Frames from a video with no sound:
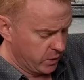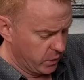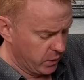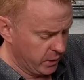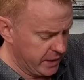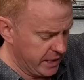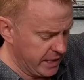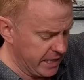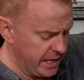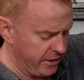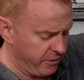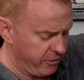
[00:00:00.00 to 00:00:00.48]

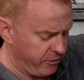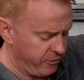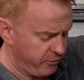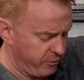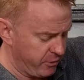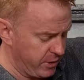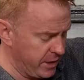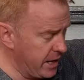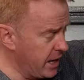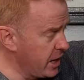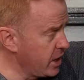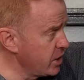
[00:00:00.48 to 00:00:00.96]
looking at
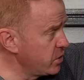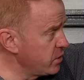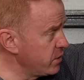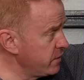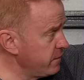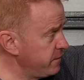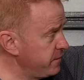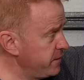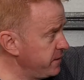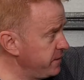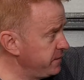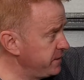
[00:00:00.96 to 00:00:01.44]

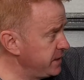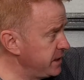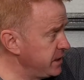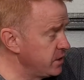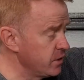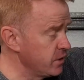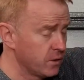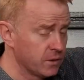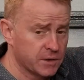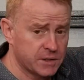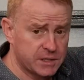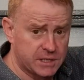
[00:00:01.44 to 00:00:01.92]

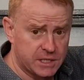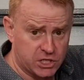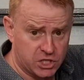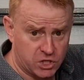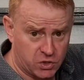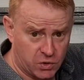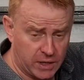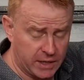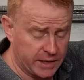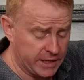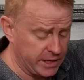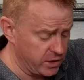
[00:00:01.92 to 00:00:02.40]
$350
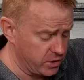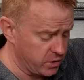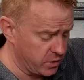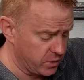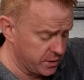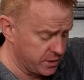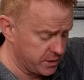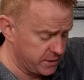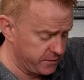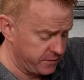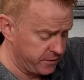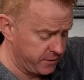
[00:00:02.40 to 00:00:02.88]
Australian
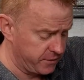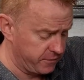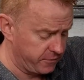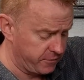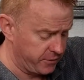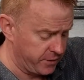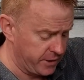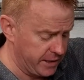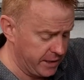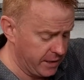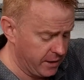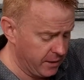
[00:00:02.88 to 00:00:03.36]
dollars for the
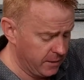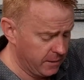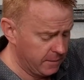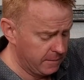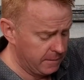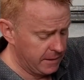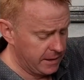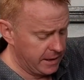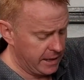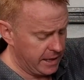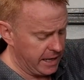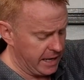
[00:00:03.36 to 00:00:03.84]
Fresnel
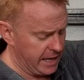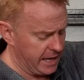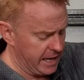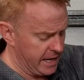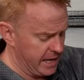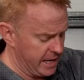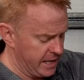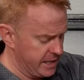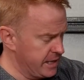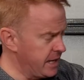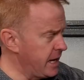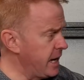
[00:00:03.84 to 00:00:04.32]

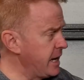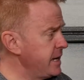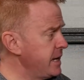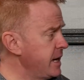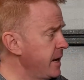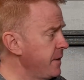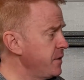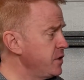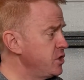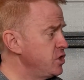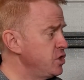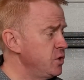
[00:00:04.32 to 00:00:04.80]
and
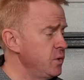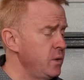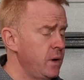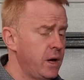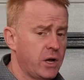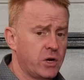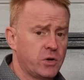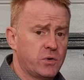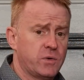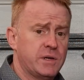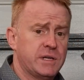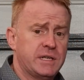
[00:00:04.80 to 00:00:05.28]
another
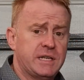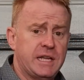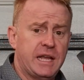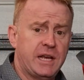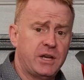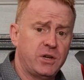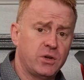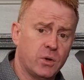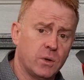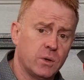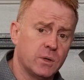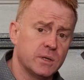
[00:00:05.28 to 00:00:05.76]

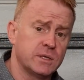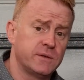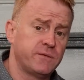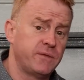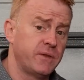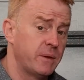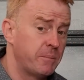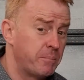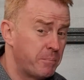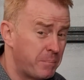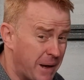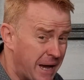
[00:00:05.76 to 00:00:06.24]
$210 for
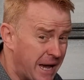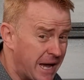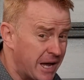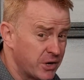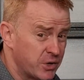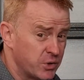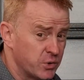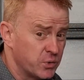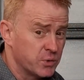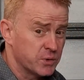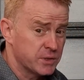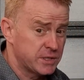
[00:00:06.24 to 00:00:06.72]
the barn
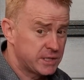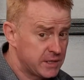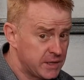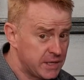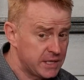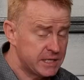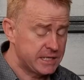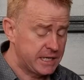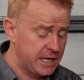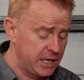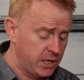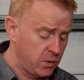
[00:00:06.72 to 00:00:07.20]
door. So
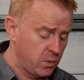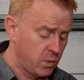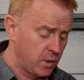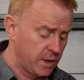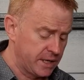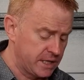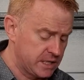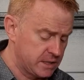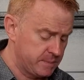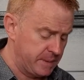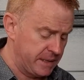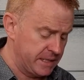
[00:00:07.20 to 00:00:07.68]
that's getting quite
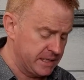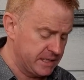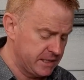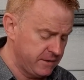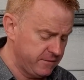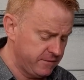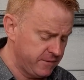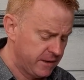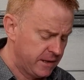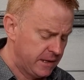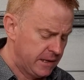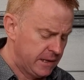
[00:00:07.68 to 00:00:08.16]

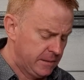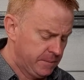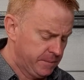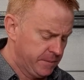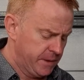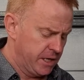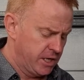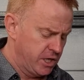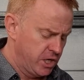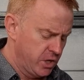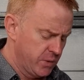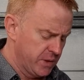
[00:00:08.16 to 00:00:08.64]
expensive.
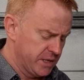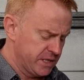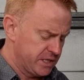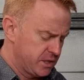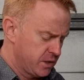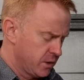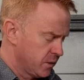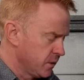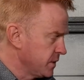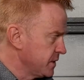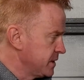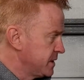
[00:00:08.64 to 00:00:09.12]
In US
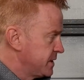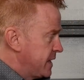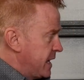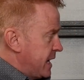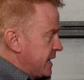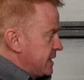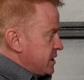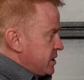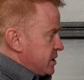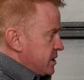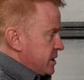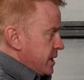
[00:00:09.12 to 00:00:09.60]
dollars,
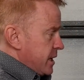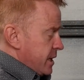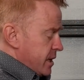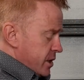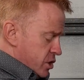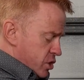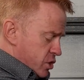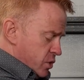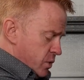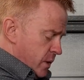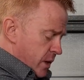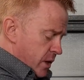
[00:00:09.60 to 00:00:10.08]
that's
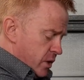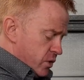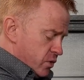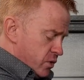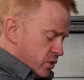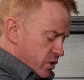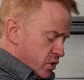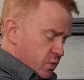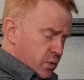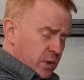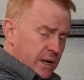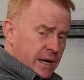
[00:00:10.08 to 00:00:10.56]

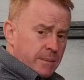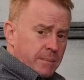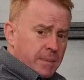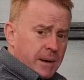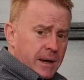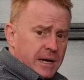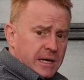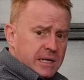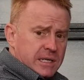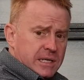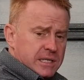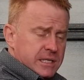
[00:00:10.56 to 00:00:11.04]
220
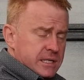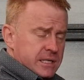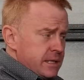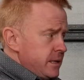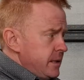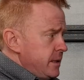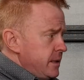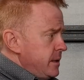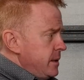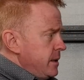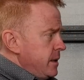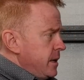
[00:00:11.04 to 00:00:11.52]
bucks
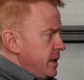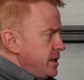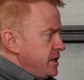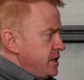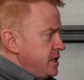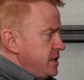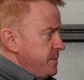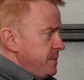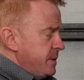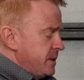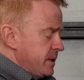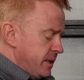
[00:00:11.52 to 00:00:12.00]

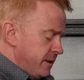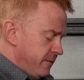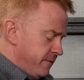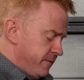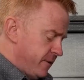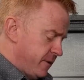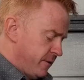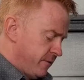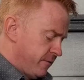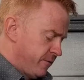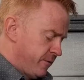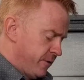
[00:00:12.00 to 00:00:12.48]
typically for
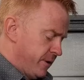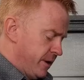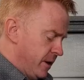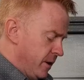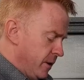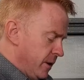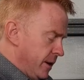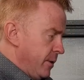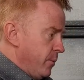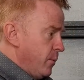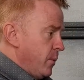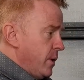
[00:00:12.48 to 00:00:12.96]
the
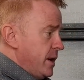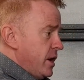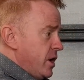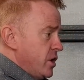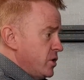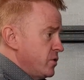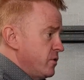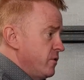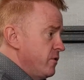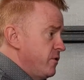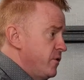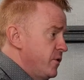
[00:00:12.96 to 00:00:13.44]
Fresnel and
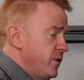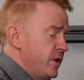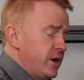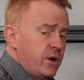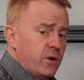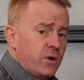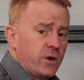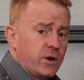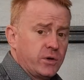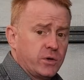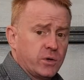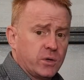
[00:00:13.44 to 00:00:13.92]

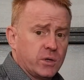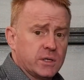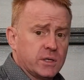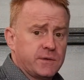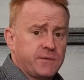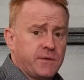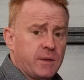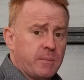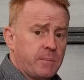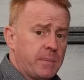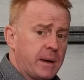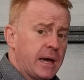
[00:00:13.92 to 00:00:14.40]
$139
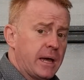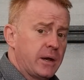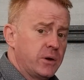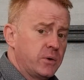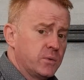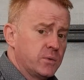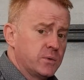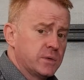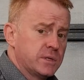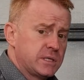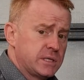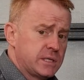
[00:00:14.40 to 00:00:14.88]
for the barn
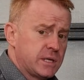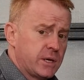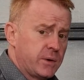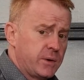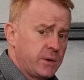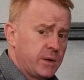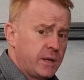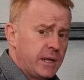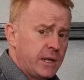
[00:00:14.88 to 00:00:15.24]
doors. So